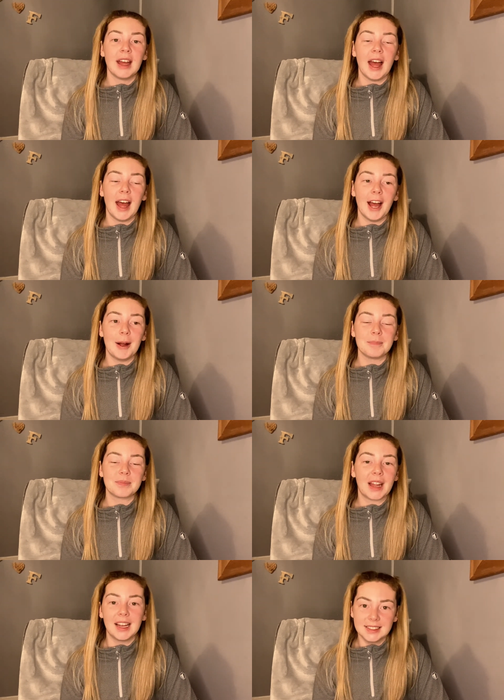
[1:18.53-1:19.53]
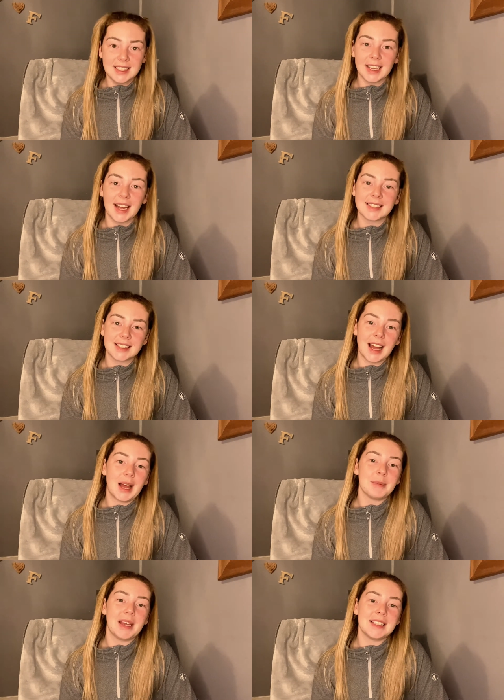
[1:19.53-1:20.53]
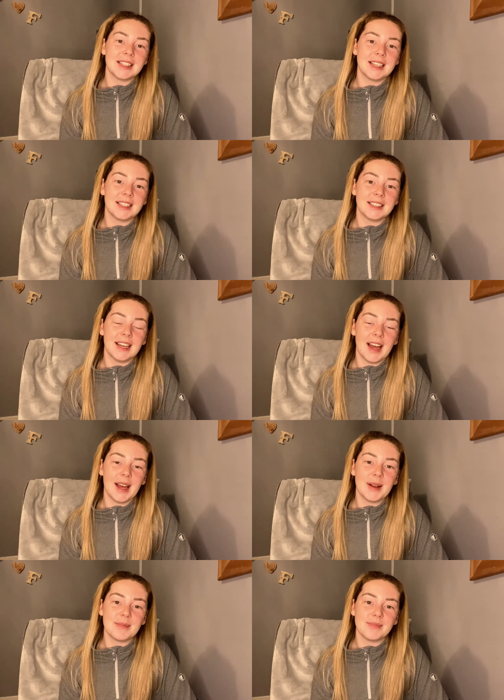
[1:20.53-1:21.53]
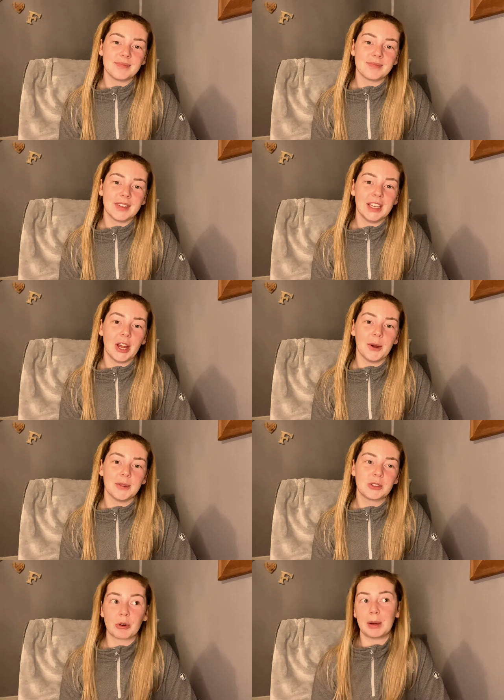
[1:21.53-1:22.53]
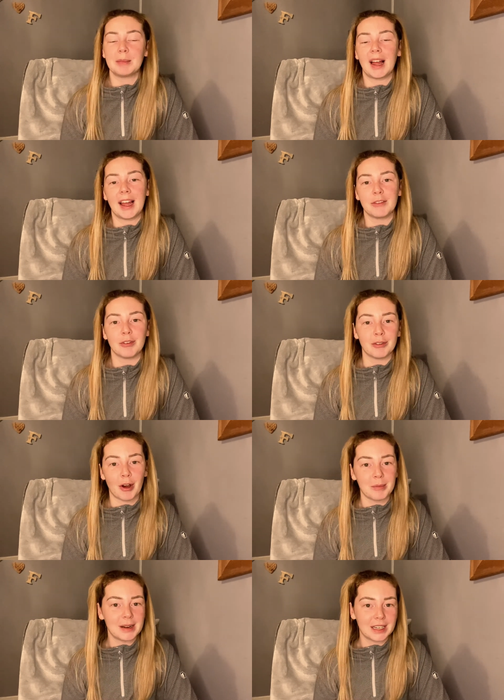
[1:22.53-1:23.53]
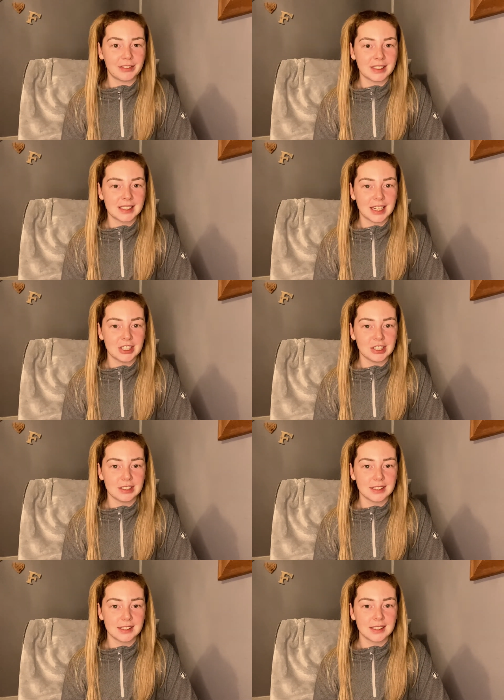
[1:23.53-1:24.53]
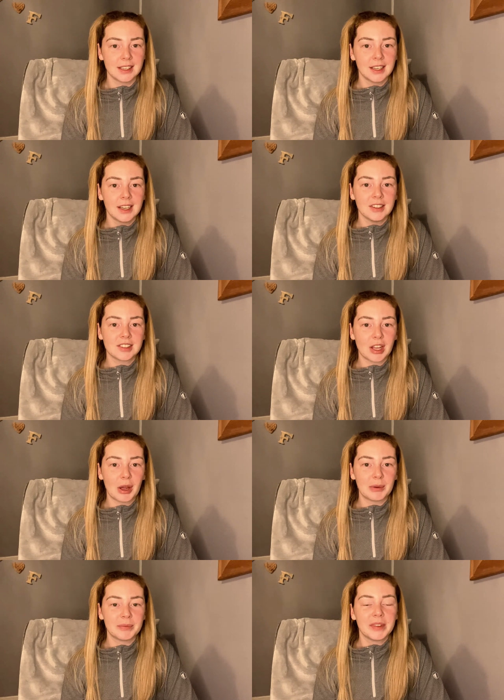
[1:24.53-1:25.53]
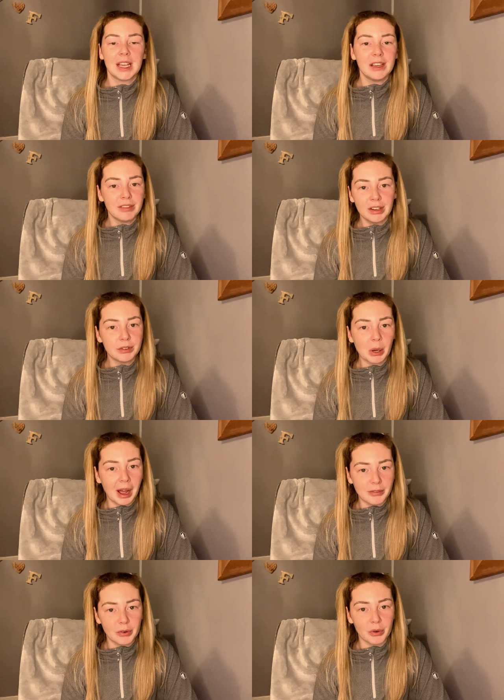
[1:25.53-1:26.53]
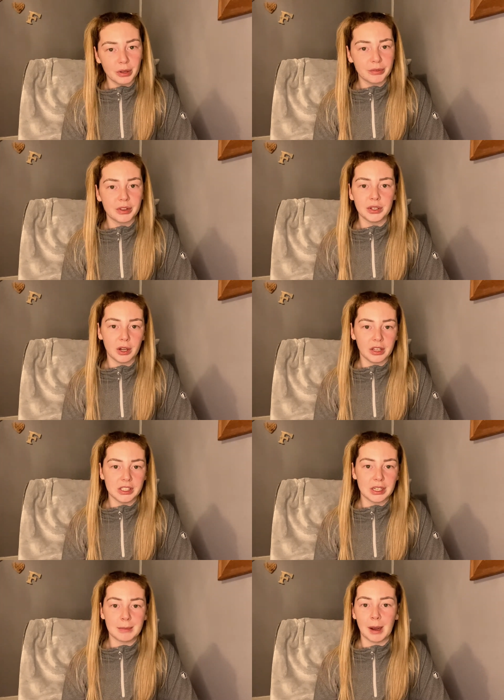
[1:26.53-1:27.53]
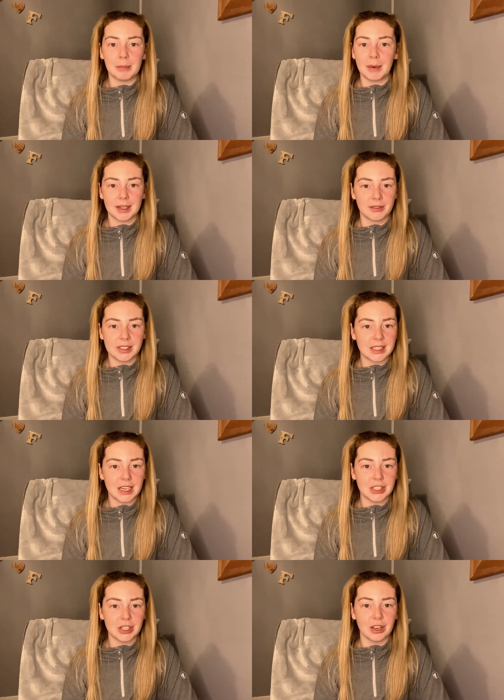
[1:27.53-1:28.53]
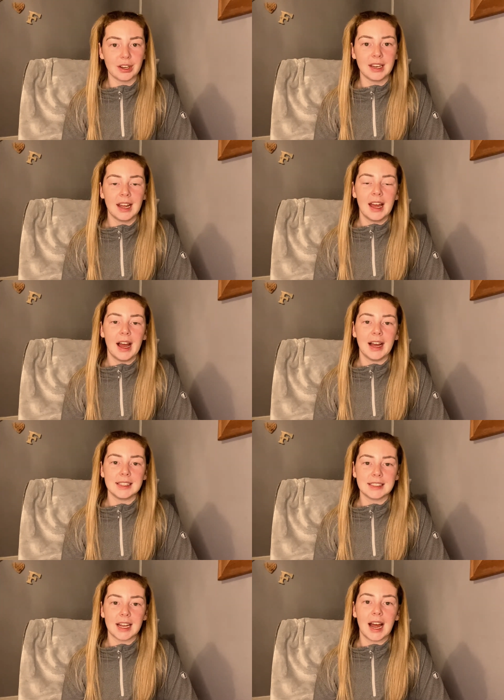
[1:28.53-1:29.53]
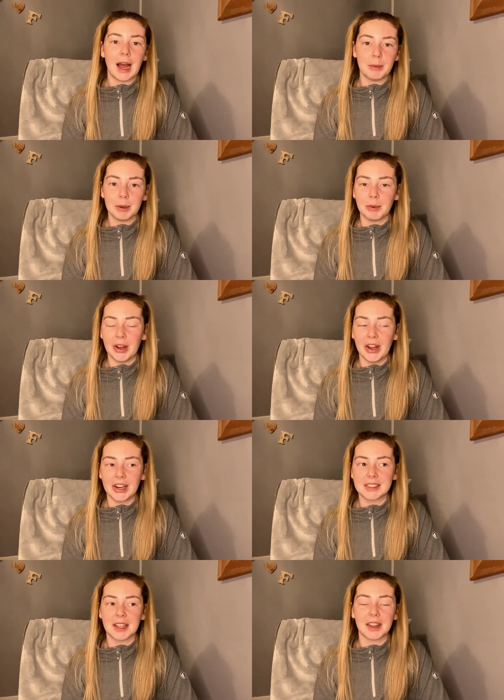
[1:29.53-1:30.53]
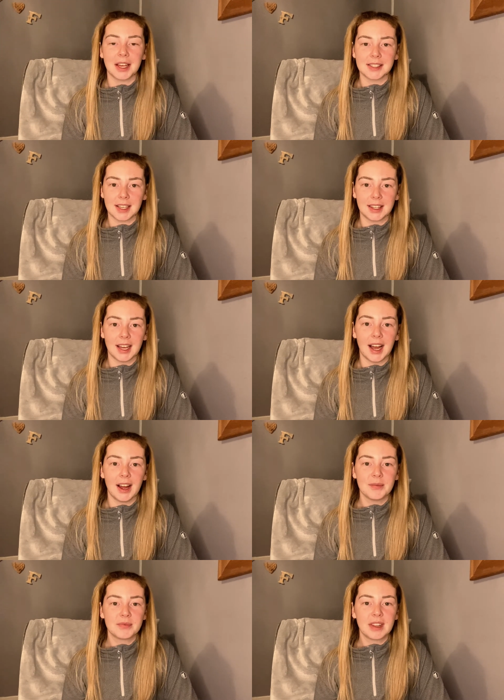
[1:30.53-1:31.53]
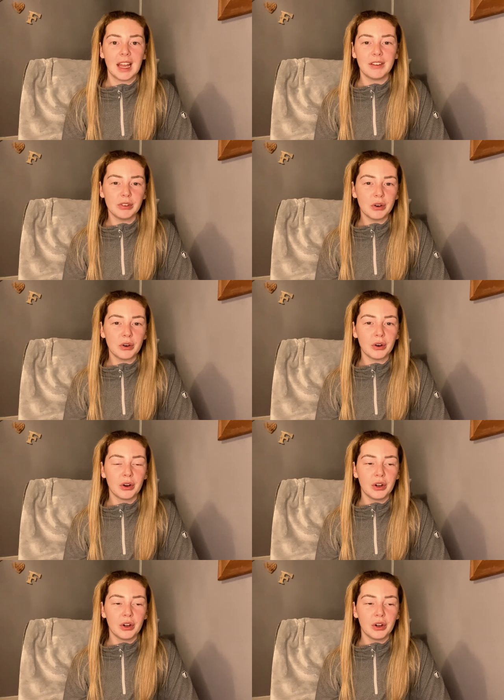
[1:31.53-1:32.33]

and to get to that amazing dream life of our manifestations. So even if you have all of the knowledge about manifestation and how it works and things like that, if you're